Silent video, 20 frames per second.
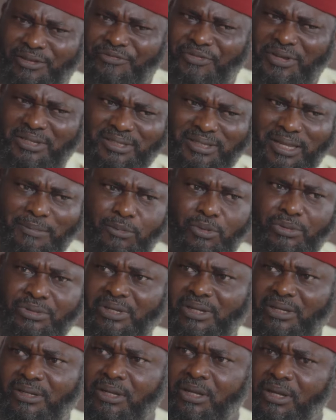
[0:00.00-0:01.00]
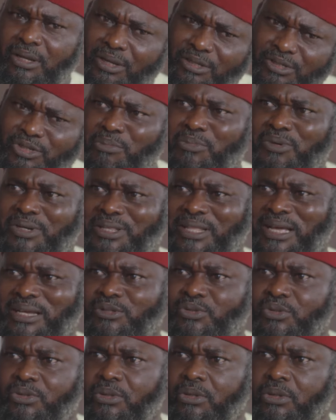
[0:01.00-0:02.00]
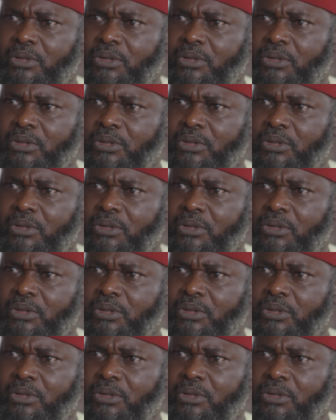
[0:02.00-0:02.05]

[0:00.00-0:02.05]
the first step to take. There's something else.